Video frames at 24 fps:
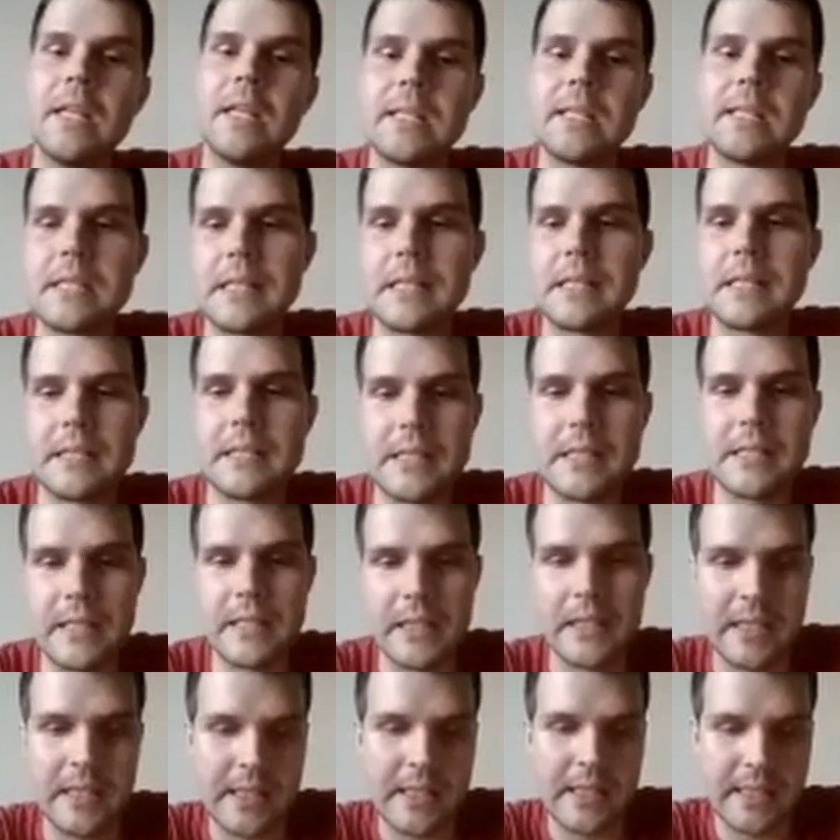
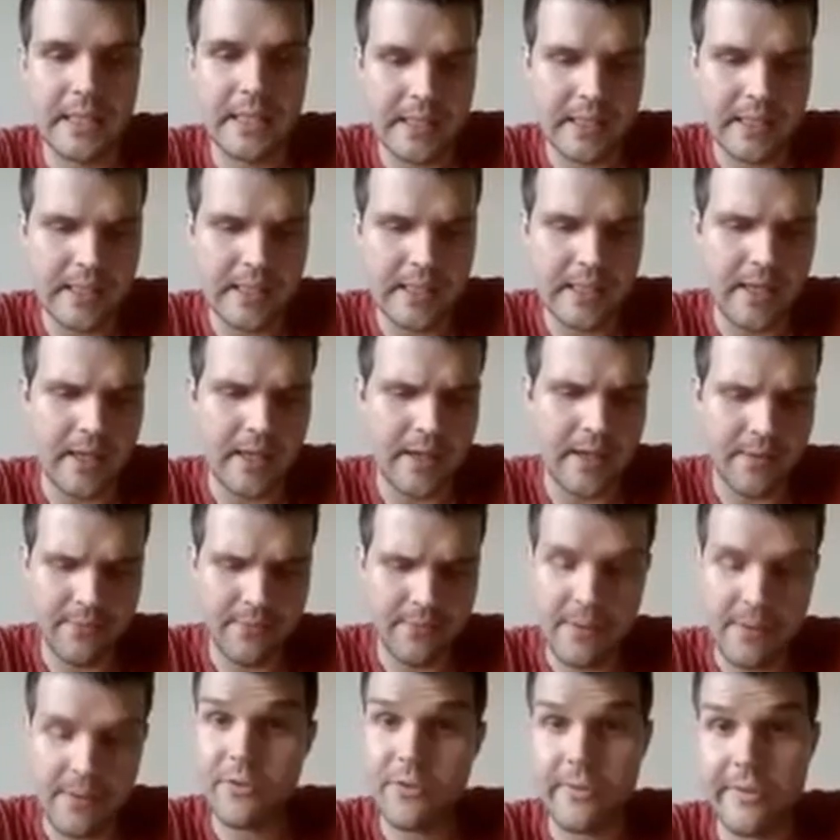starting in uh,
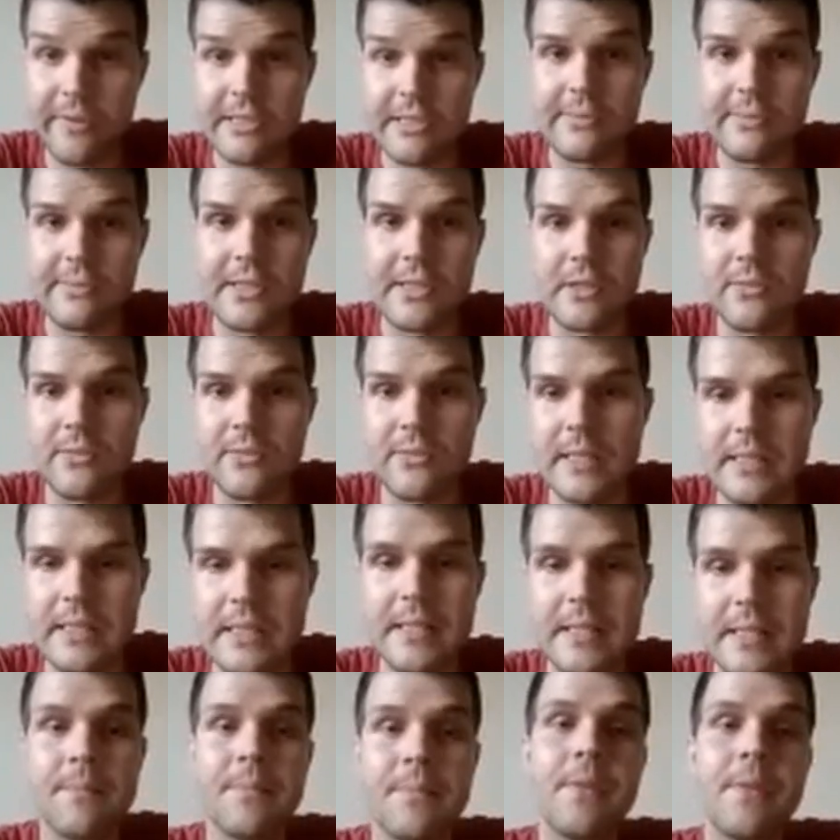february
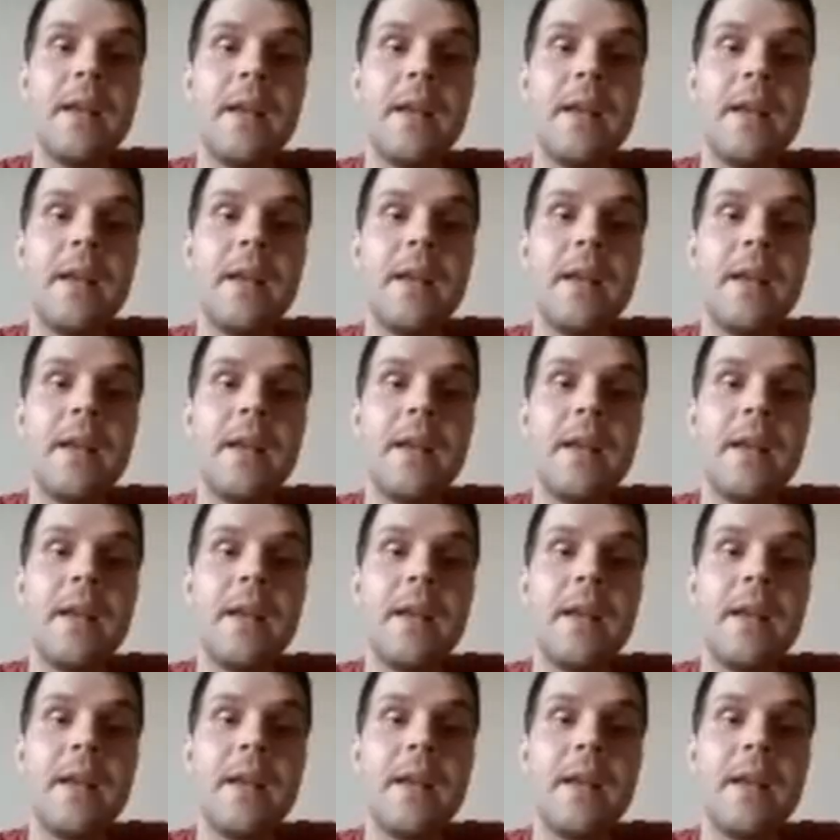2020 the